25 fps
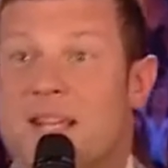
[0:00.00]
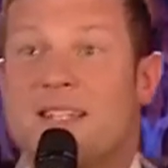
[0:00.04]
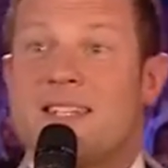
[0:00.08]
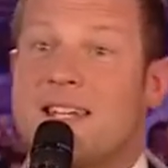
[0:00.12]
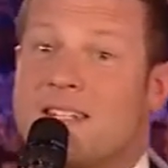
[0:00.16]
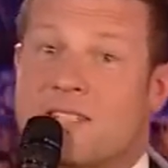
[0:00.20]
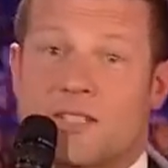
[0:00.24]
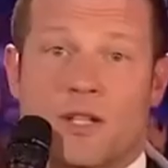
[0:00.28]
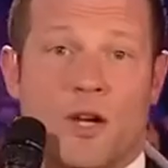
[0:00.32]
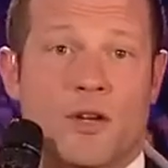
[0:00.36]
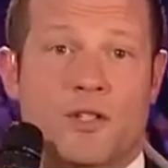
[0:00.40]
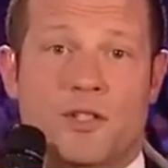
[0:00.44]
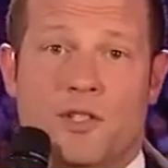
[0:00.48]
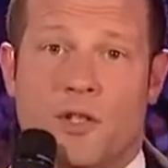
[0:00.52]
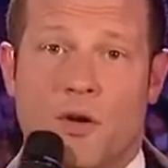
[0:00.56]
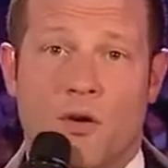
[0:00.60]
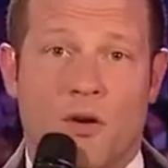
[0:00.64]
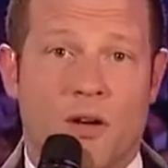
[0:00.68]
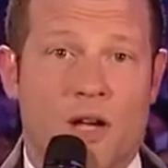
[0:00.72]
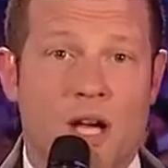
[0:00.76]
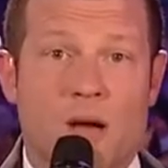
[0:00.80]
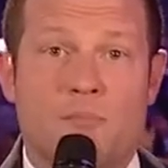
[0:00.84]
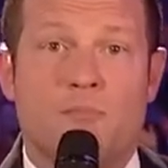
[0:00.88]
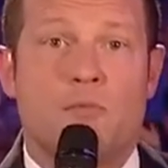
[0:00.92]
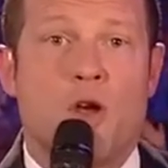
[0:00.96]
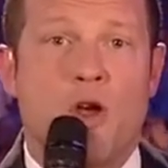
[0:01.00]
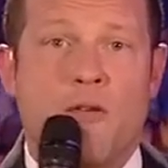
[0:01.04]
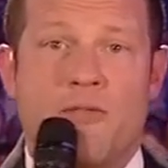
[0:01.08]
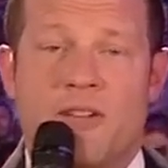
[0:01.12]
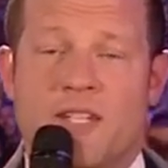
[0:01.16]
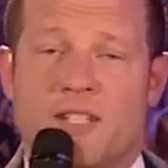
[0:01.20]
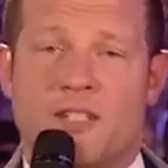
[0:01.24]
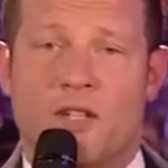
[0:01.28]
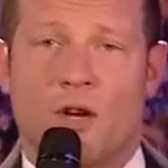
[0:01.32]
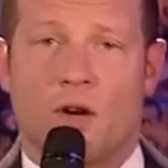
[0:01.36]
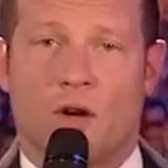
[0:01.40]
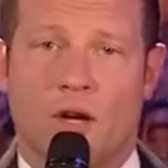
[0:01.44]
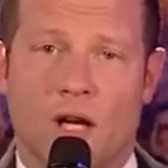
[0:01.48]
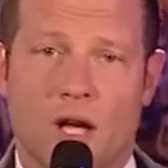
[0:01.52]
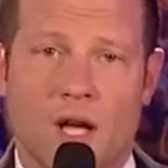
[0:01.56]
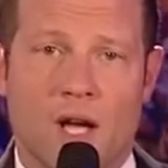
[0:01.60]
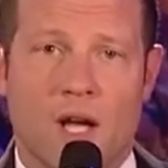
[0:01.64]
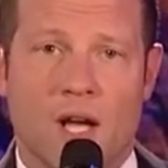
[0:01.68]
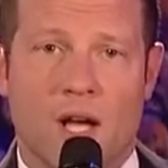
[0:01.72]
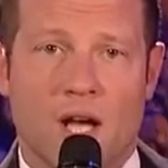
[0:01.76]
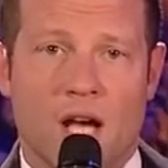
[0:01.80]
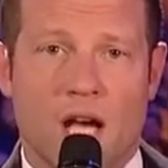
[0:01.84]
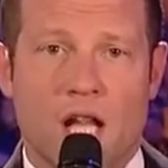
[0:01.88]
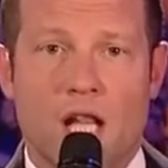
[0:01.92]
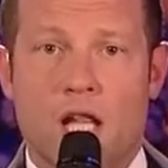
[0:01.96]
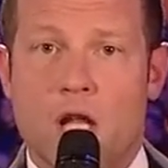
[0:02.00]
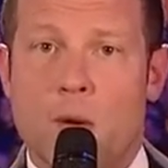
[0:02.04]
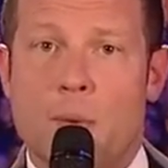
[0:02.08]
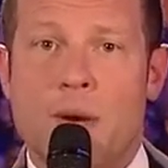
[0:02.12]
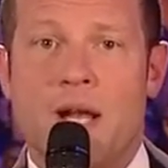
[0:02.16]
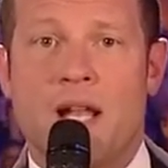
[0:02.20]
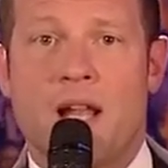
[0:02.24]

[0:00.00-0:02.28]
disco song, a movie song, a Louis